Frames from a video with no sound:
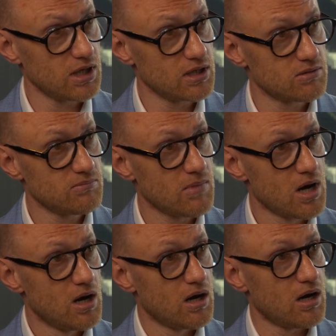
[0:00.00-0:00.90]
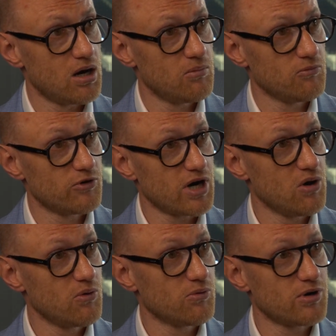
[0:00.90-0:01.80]
Kingdom. We're
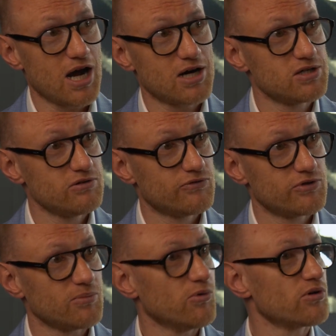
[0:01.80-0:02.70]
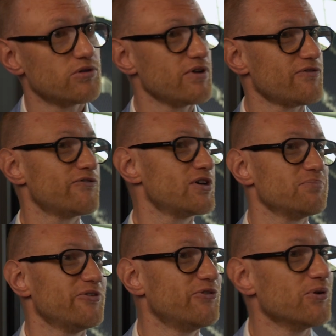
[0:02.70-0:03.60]
out, we're active, we're doing more than we've ever
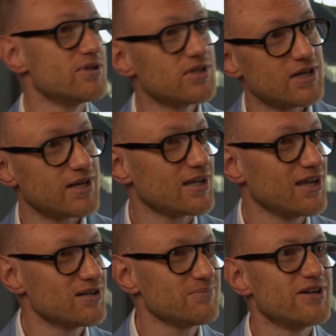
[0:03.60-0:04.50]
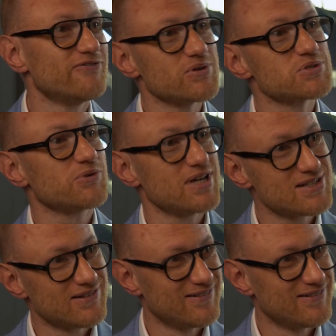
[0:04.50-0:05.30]
done before in the United Kingdom, and it feels great.